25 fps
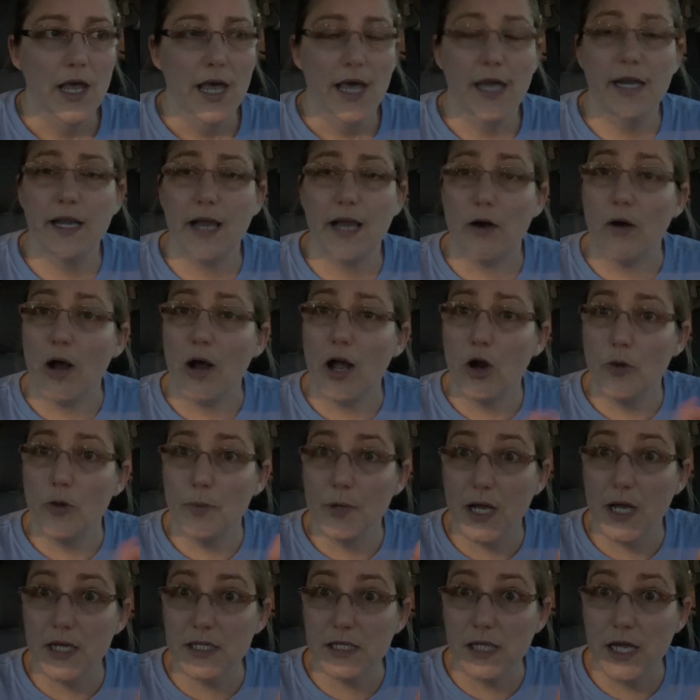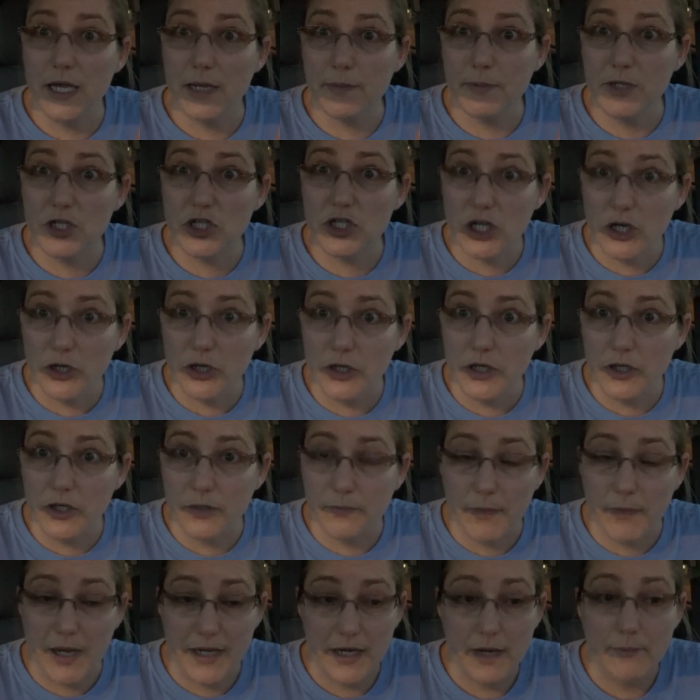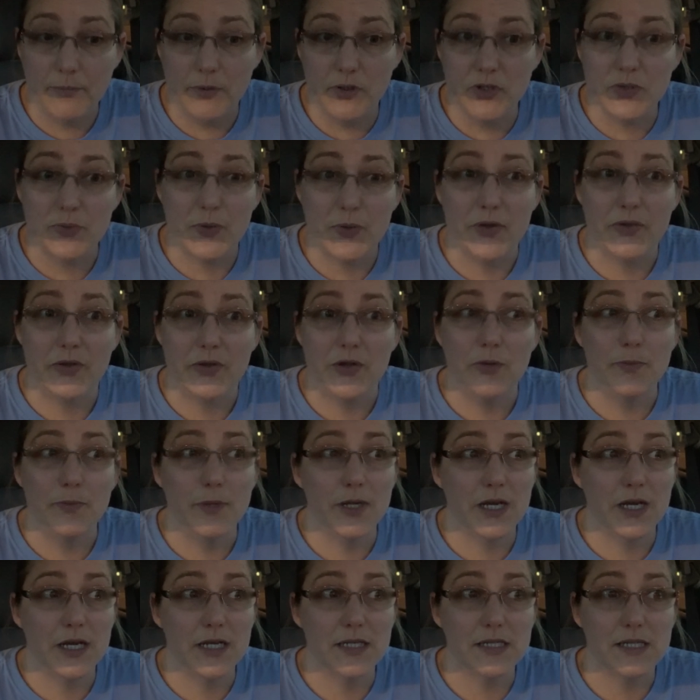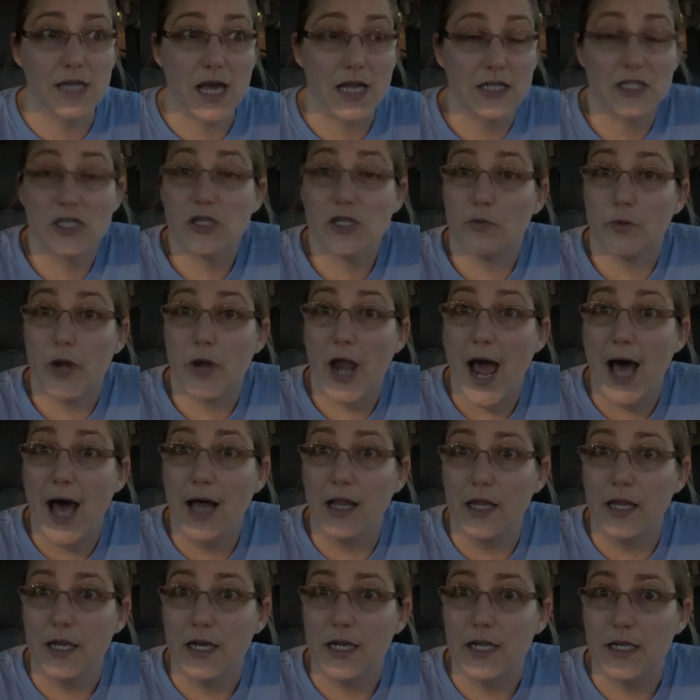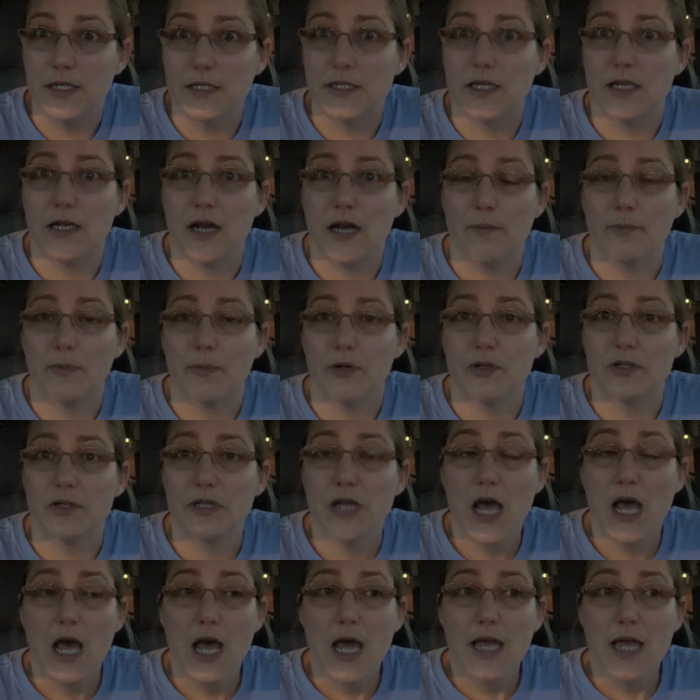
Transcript: Anyhow, I hope you guys like me sharing my numbers with you because that's the reality is the numbers.